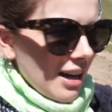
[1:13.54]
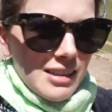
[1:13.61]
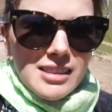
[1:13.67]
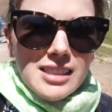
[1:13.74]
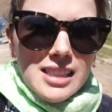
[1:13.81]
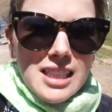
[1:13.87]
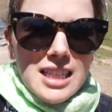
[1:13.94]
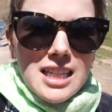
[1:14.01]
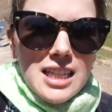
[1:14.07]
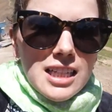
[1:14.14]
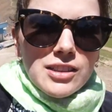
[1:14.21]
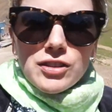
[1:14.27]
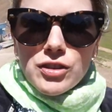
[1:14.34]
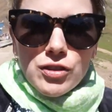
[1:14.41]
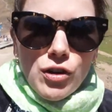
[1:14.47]
a ski
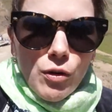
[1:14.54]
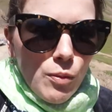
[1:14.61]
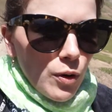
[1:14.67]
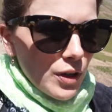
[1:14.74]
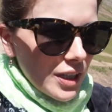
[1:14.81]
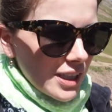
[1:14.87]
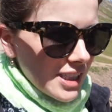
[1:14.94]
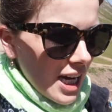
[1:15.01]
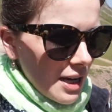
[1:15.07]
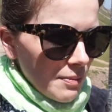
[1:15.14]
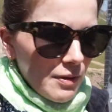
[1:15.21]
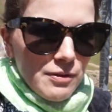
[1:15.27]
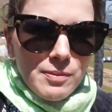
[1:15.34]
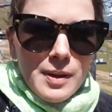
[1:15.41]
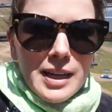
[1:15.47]
and snowboarding type
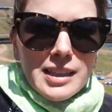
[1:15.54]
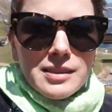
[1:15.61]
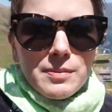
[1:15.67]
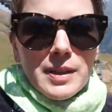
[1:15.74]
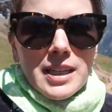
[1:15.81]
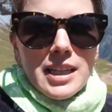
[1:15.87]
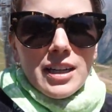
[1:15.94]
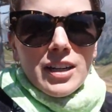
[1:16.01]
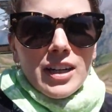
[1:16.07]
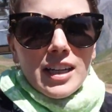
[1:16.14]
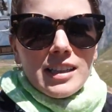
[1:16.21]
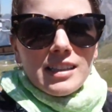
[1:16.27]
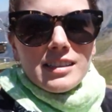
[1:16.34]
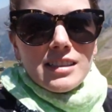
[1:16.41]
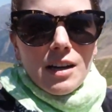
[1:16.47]
of place, but here
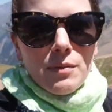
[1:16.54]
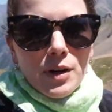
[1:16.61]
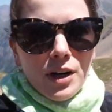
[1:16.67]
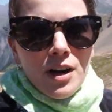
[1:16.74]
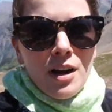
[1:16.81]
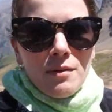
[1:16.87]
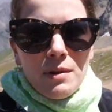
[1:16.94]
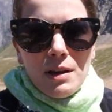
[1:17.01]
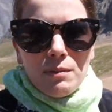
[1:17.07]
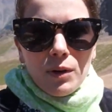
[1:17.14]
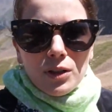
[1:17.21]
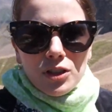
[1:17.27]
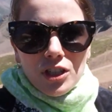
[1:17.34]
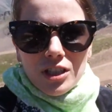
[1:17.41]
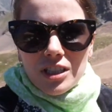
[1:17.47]
in the summer,
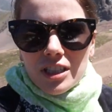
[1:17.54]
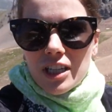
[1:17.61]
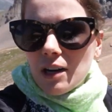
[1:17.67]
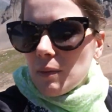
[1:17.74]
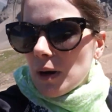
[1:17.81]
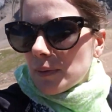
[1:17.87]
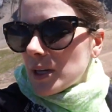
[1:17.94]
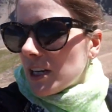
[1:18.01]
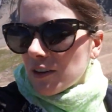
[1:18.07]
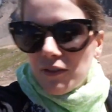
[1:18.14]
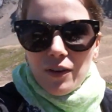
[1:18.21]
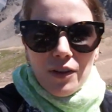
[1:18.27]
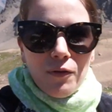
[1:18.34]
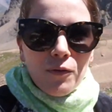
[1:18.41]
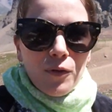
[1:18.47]
people just come up here
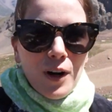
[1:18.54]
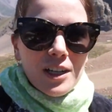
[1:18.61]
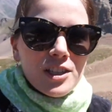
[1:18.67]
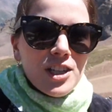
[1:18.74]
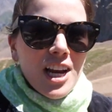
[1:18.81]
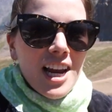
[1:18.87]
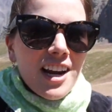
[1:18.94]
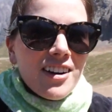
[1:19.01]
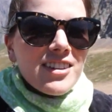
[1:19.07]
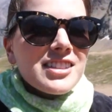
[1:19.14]
for the fresh air.